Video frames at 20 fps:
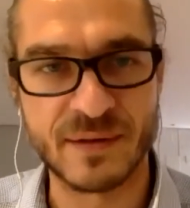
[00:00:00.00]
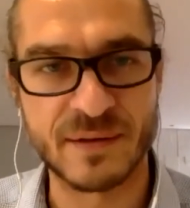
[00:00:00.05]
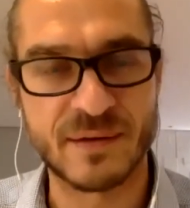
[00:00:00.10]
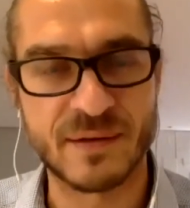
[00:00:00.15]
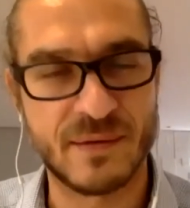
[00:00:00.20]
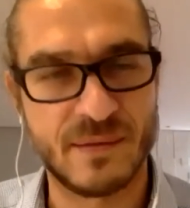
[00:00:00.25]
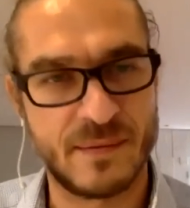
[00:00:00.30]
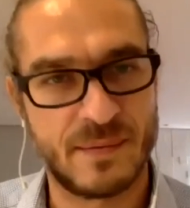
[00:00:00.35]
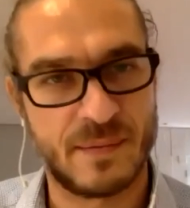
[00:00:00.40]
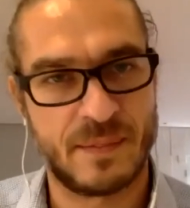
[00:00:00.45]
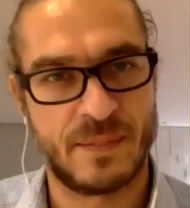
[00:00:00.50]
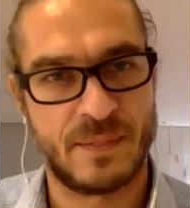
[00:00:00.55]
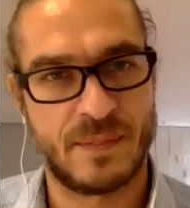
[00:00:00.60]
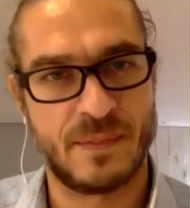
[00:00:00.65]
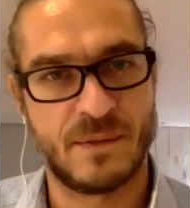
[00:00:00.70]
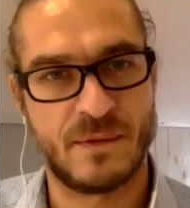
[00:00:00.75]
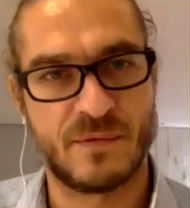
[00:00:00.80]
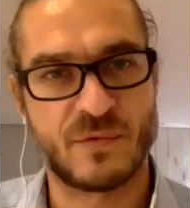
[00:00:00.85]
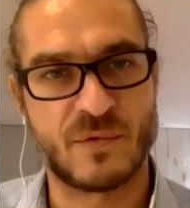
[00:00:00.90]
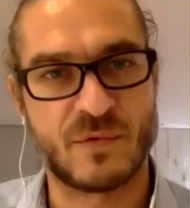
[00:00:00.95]

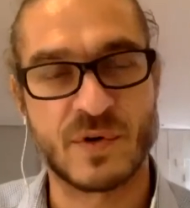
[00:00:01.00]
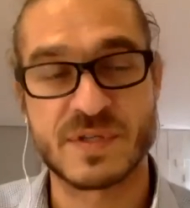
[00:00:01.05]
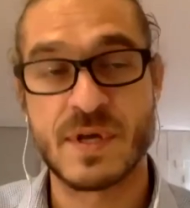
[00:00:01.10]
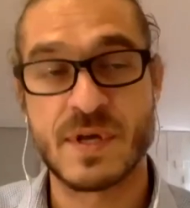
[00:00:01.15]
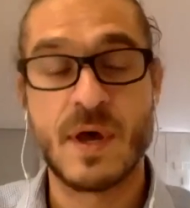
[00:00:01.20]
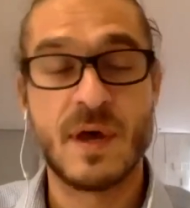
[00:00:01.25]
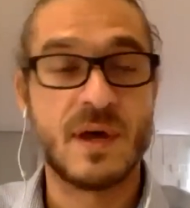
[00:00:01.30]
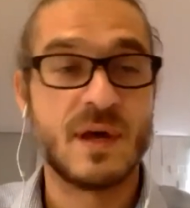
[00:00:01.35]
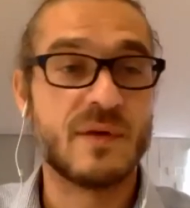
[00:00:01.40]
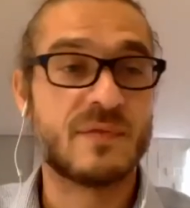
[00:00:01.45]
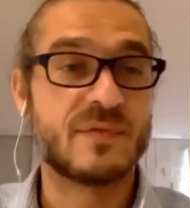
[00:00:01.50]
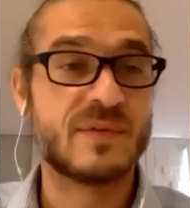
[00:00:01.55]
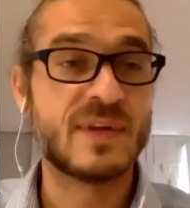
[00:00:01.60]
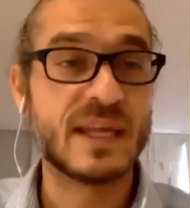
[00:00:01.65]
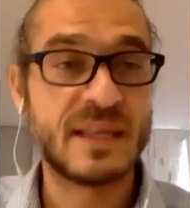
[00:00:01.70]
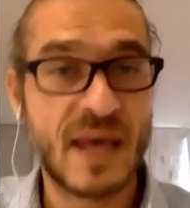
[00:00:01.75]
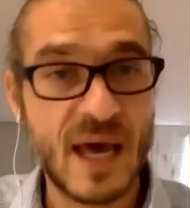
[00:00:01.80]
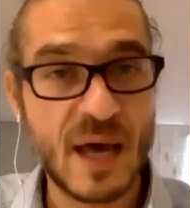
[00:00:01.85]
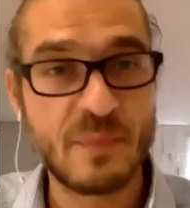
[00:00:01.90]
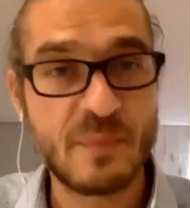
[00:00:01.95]
Of course, if
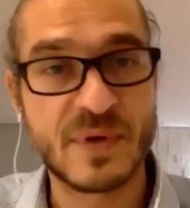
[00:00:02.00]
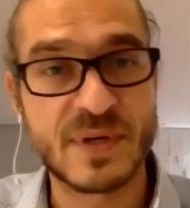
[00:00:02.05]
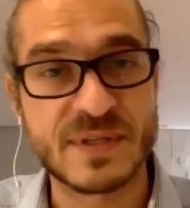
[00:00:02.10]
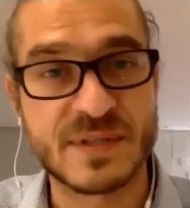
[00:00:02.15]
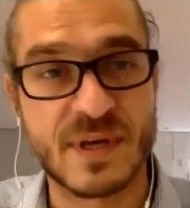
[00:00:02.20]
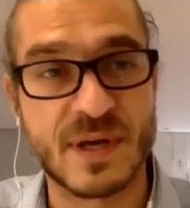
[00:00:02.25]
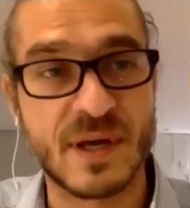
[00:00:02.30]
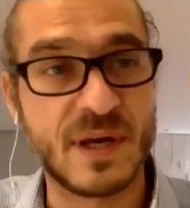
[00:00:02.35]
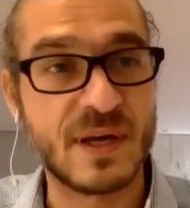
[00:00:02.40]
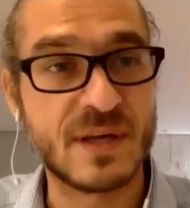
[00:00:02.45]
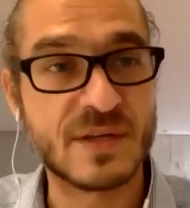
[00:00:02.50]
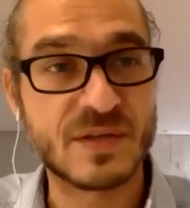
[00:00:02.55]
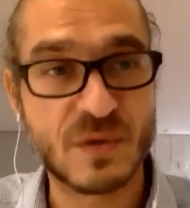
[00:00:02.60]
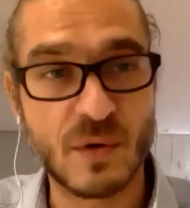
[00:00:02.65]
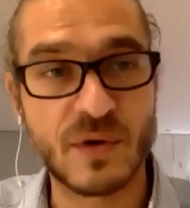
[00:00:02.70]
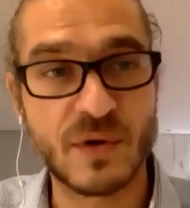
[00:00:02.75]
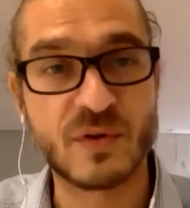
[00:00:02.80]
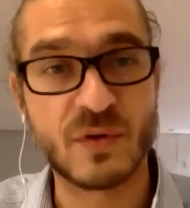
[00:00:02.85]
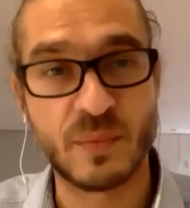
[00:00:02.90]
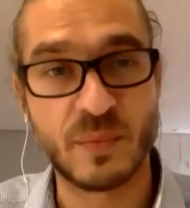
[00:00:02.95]
that happens, he's
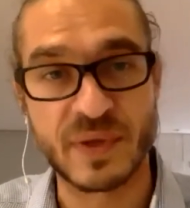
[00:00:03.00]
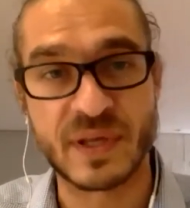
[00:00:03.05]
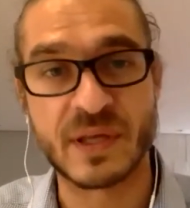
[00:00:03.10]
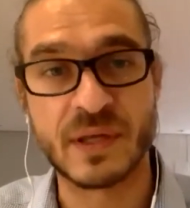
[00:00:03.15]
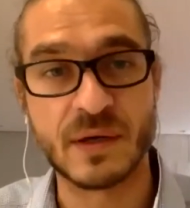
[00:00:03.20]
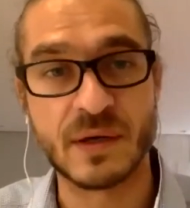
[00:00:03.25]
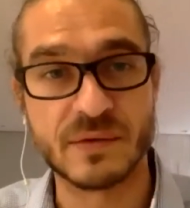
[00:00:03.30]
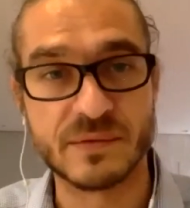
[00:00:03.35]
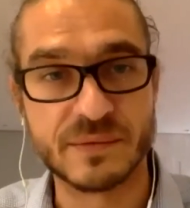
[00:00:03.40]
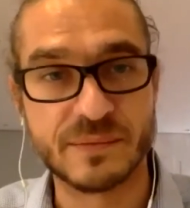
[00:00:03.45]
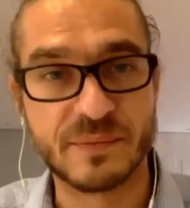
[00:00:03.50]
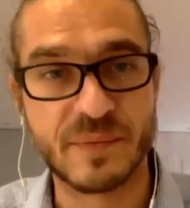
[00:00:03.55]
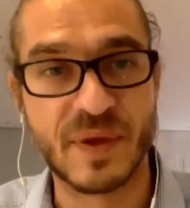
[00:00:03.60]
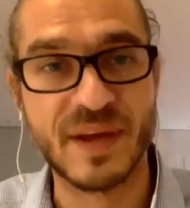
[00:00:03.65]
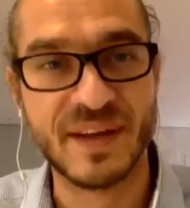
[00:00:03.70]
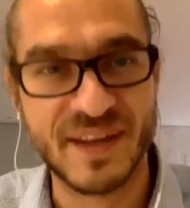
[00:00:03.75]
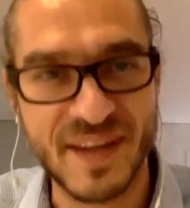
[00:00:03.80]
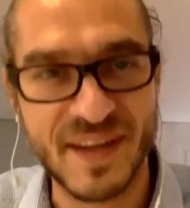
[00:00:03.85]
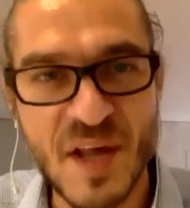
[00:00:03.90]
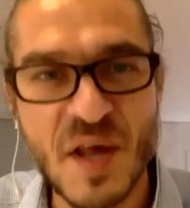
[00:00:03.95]
going to be killed
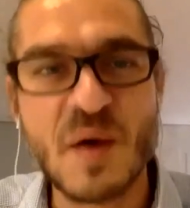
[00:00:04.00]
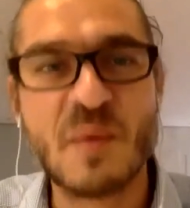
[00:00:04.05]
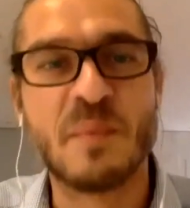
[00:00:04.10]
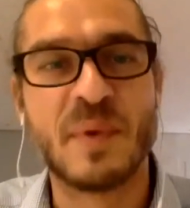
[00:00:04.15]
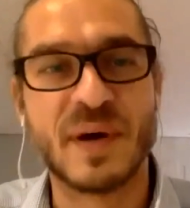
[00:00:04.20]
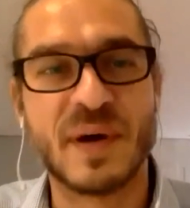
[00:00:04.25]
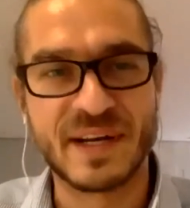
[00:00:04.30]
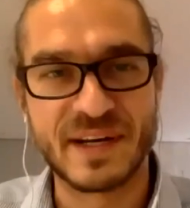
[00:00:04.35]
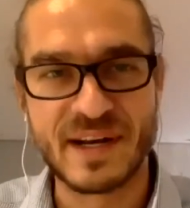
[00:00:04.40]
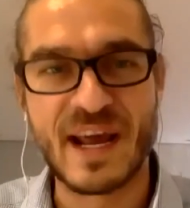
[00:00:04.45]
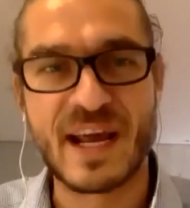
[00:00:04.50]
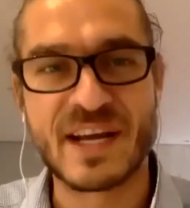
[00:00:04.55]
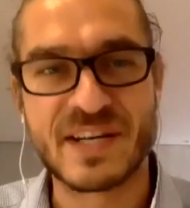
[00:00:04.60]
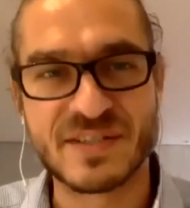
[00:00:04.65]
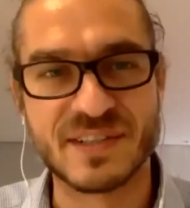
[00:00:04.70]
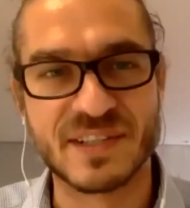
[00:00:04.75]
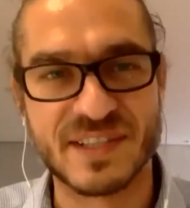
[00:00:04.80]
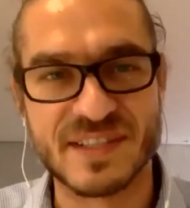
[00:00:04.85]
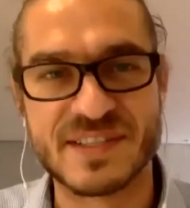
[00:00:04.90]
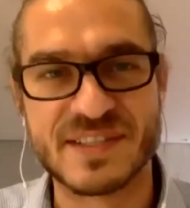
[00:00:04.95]
by the
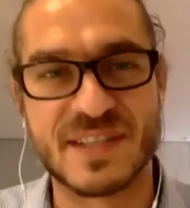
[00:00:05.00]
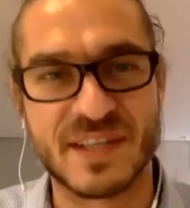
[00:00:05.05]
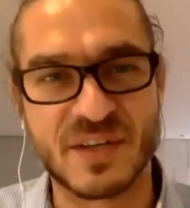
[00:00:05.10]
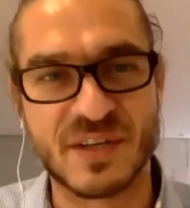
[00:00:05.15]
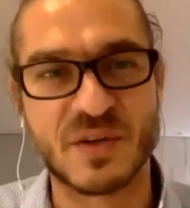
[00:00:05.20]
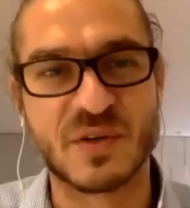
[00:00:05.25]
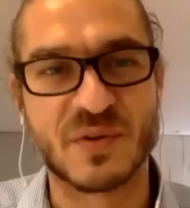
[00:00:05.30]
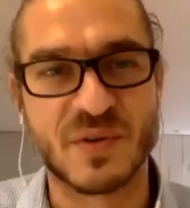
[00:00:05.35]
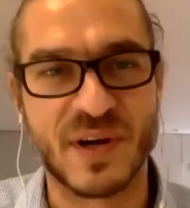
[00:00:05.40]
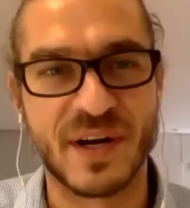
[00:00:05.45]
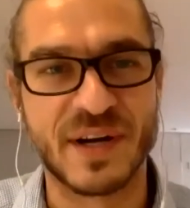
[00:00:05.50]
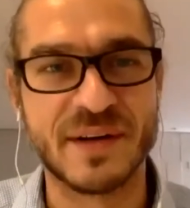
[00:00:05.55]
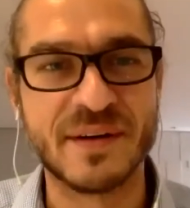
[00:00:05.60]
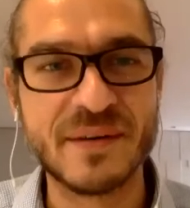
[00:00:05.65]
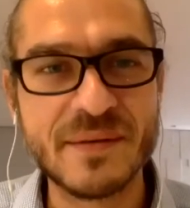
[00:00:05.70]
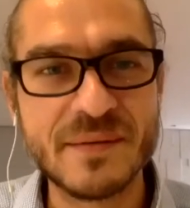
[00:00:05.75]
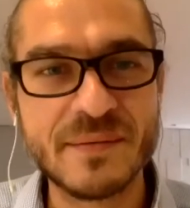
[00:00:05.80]
nationalists in Ukraine.